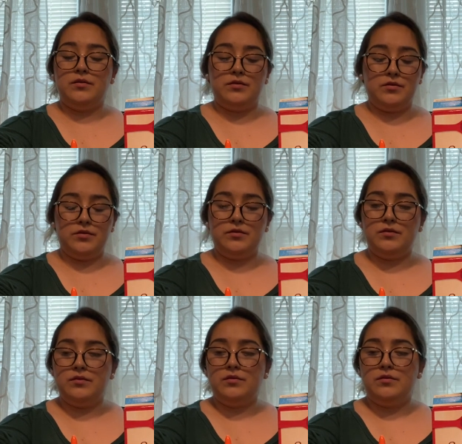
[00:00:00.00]

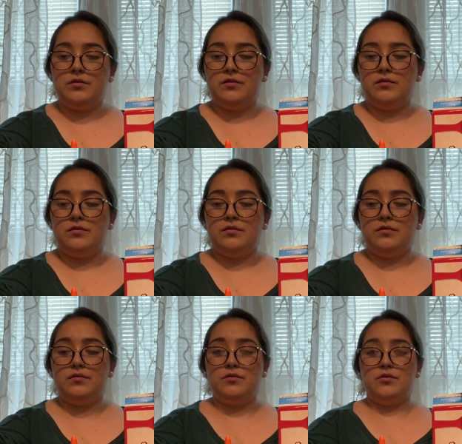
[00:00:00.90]

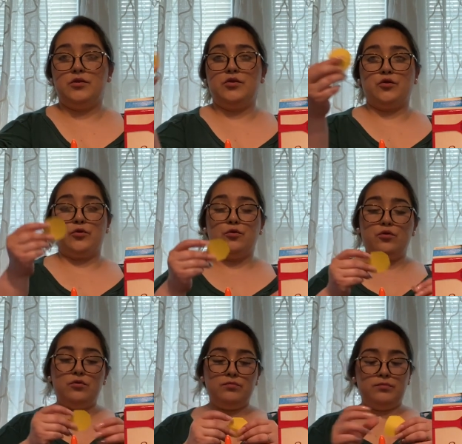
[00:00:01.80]

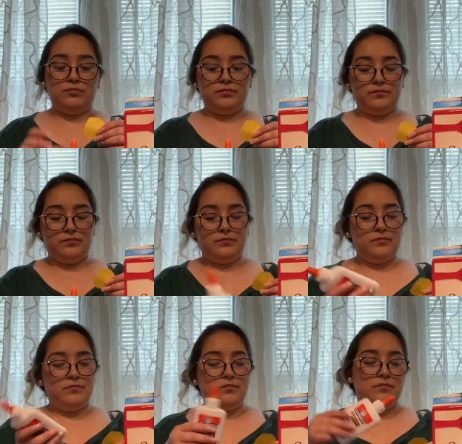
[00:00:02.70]

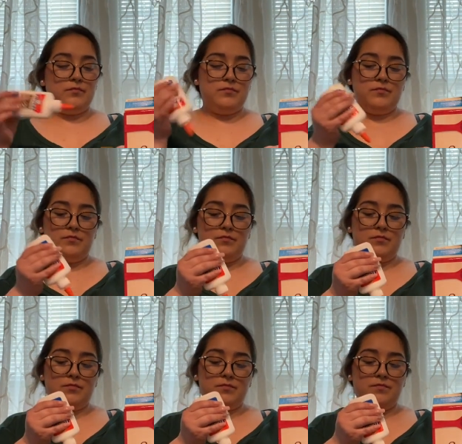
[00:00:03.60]

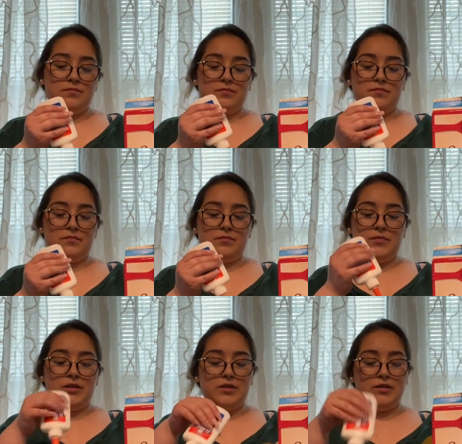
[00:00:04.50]

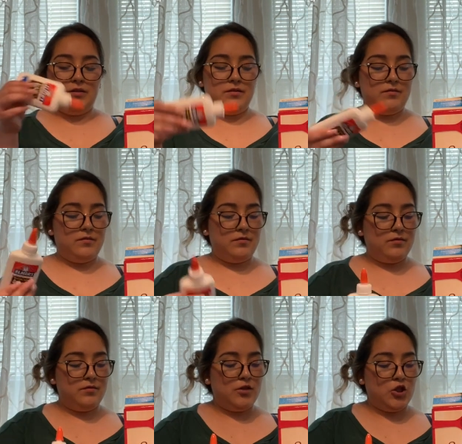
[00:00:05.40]

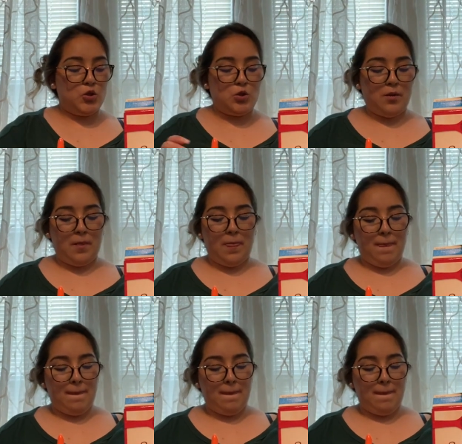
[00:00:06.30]
(silence)